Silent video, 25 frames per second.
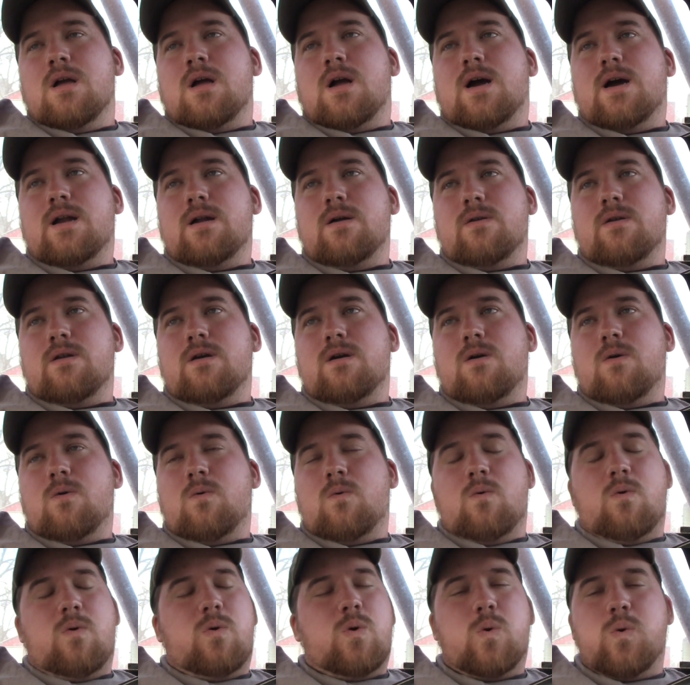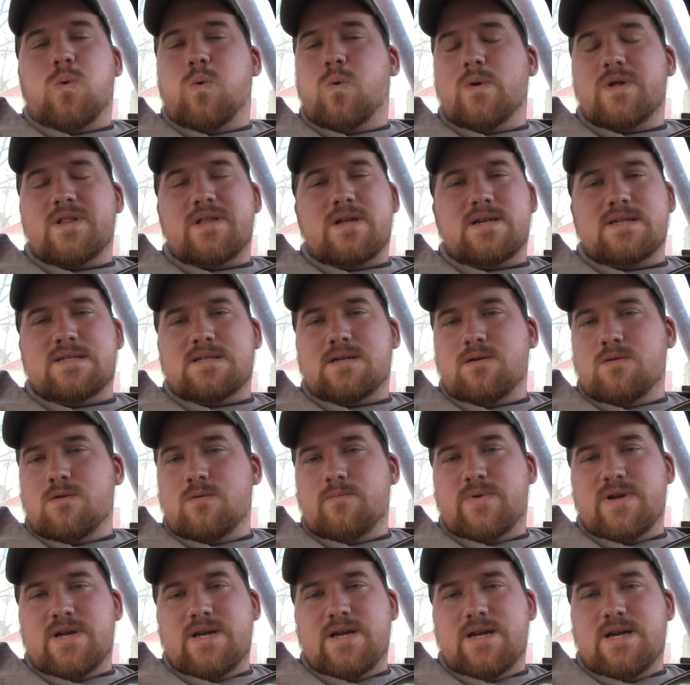I don't know when that's
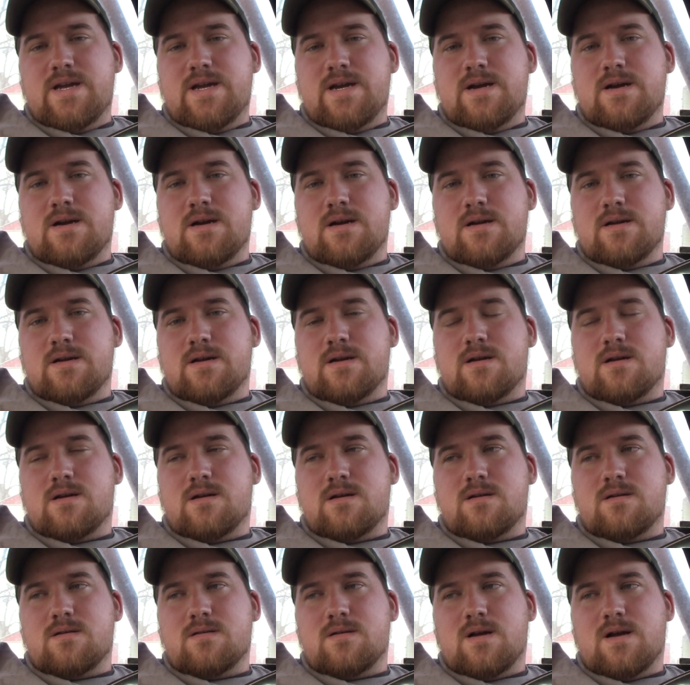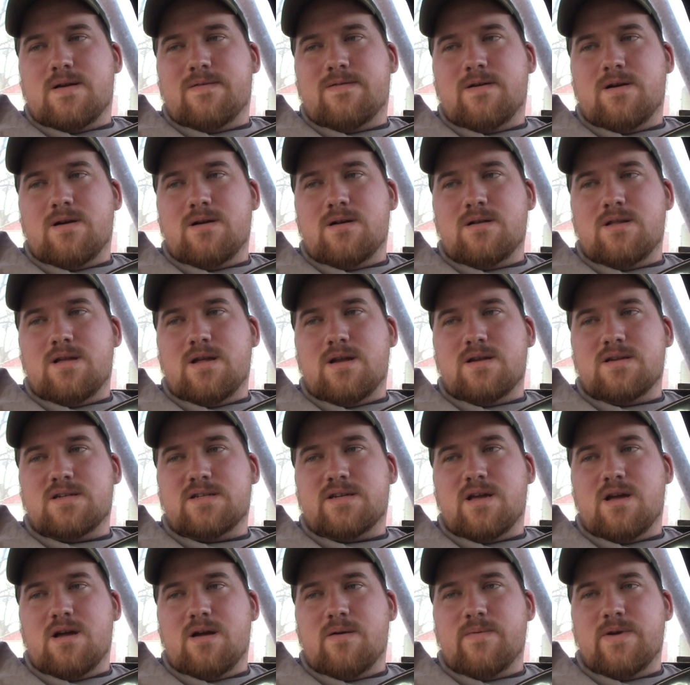going to be here. Uh, I've heard that it's
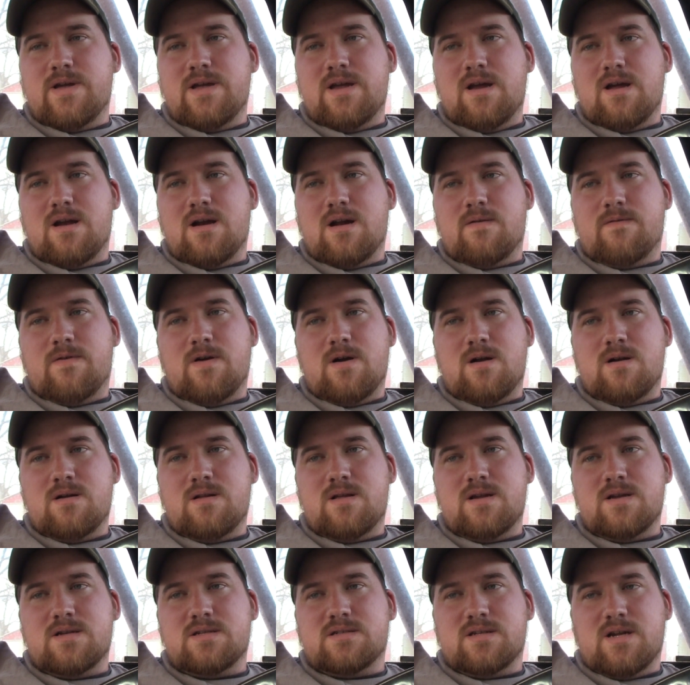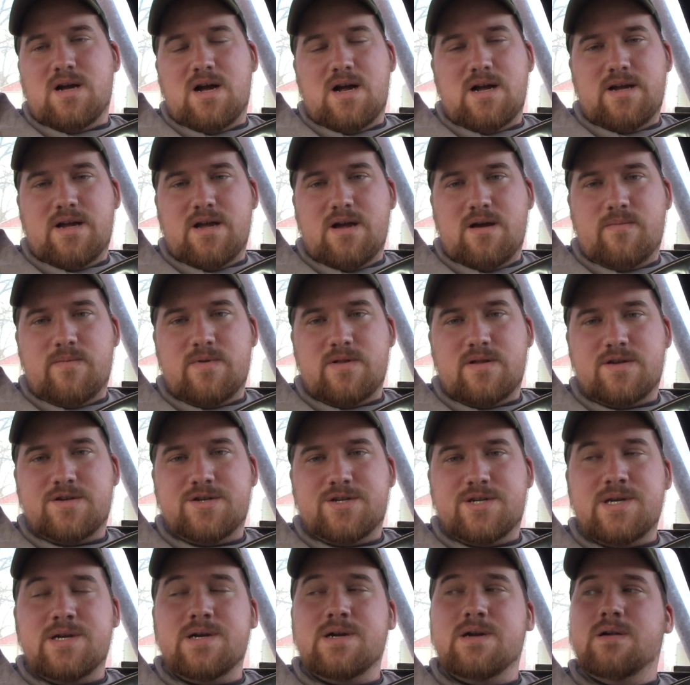coming, and I've heard that it's not coming
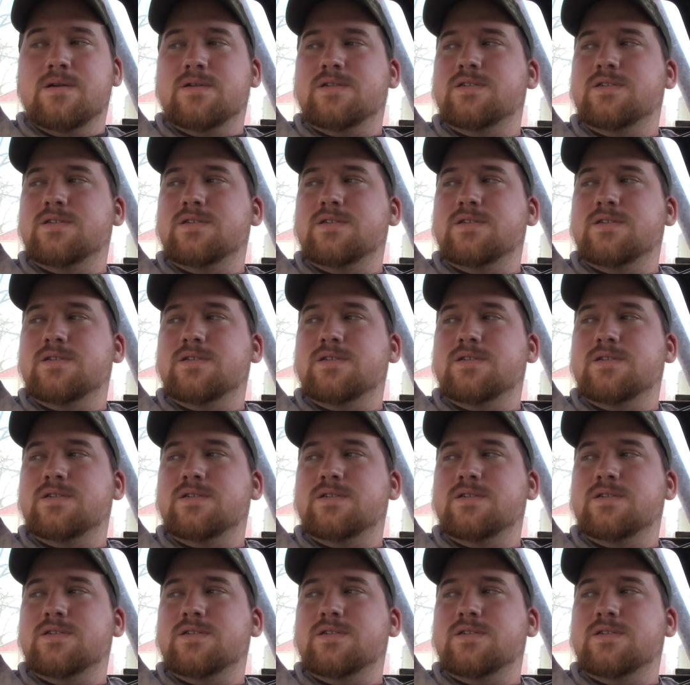this year.